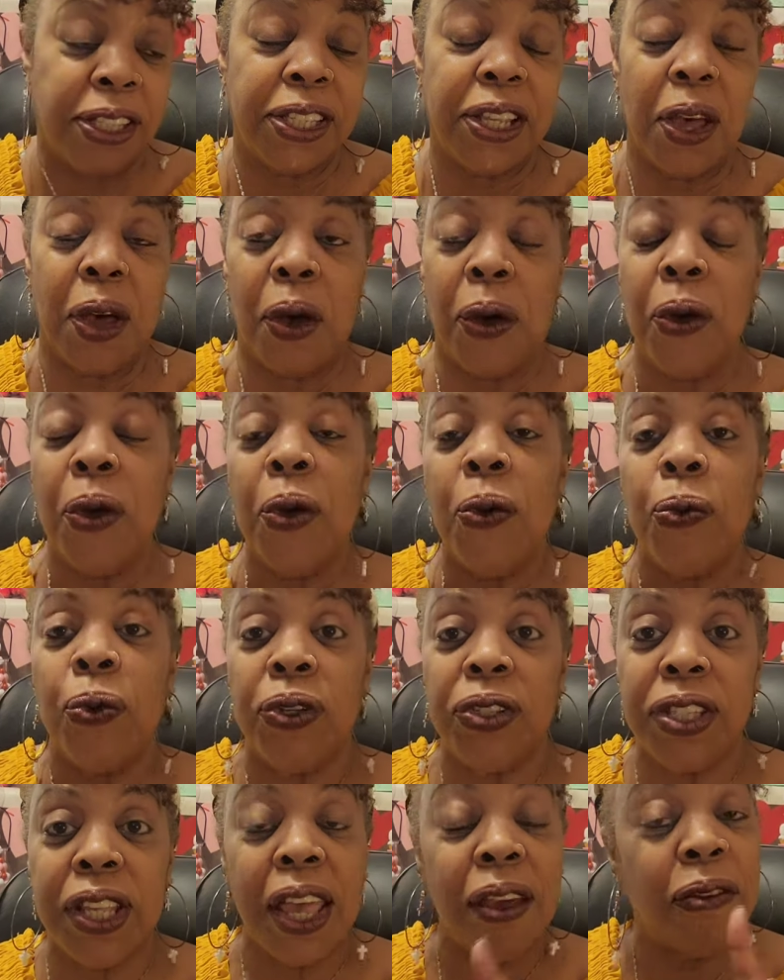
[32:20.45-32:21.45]
So
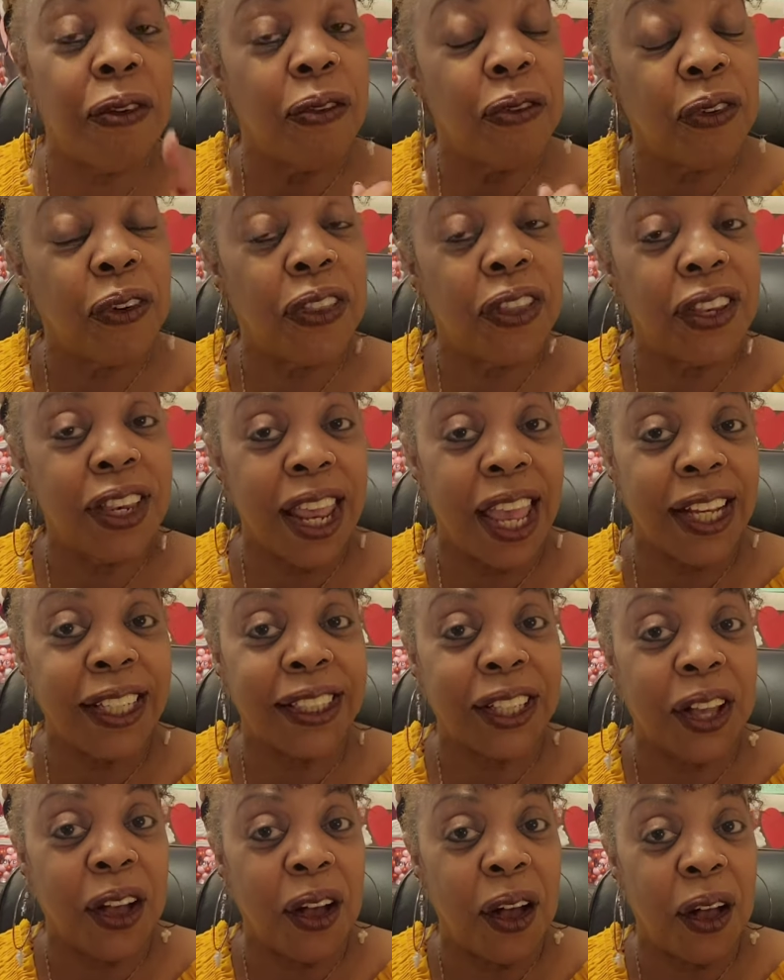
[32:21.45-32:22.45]
we'll save it for the
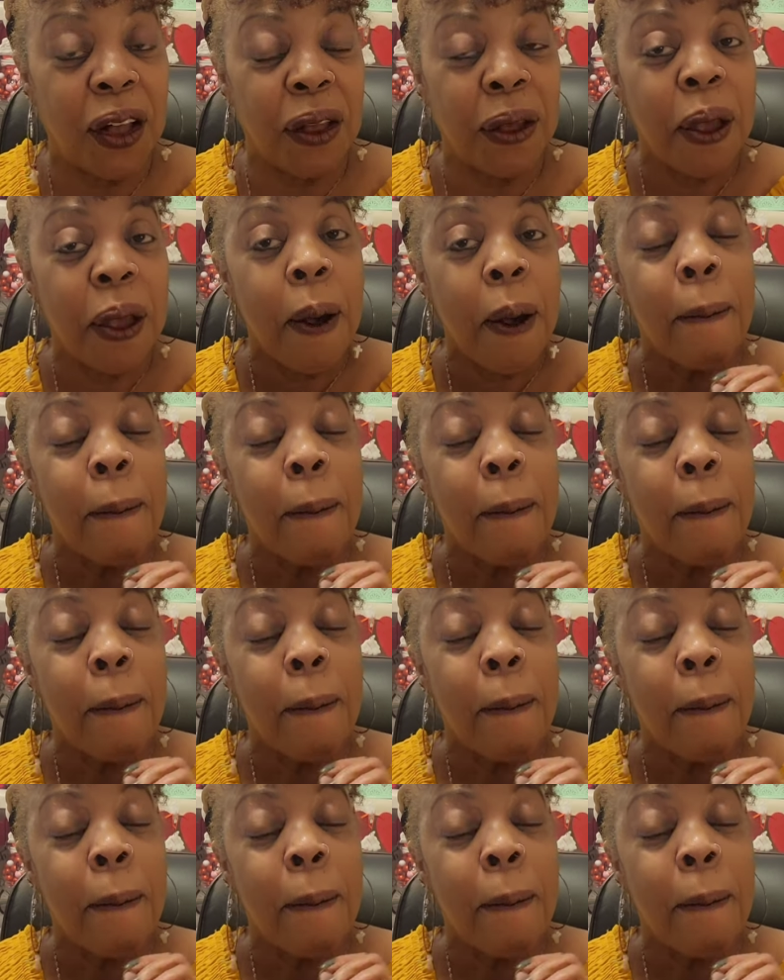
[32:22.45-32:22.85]
next haul.